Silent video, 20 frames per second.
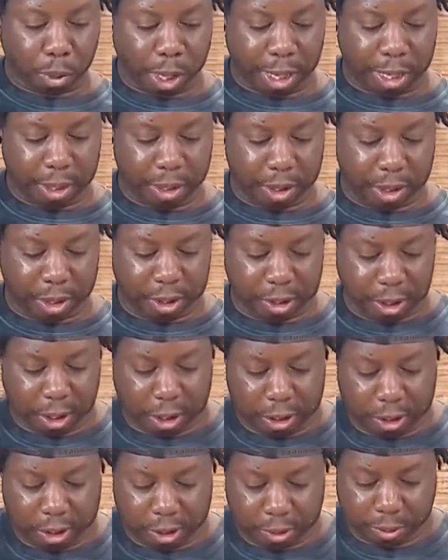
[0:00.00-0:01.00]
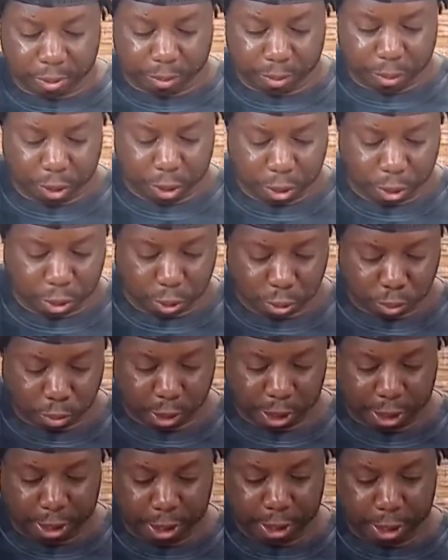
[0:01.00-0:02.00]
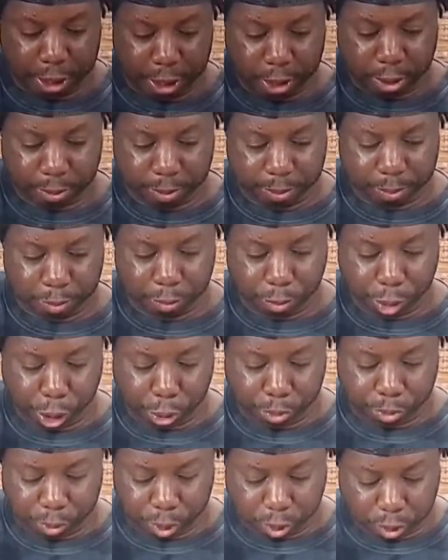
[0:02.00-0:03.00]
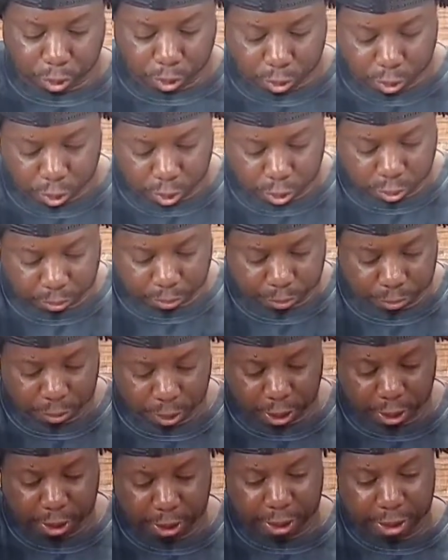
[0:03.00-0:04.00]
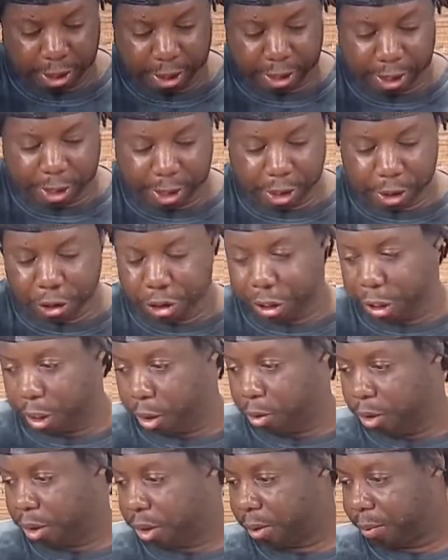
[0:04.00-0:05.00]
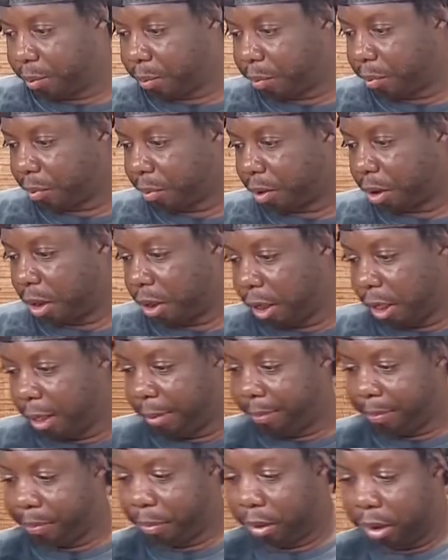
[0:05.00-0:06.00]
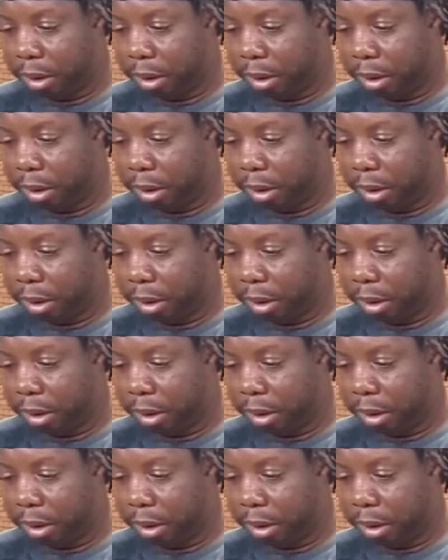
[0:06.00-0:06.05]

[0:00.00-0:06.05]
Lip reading: right into the sauce, right in there. Whoop. And there she goes. All right.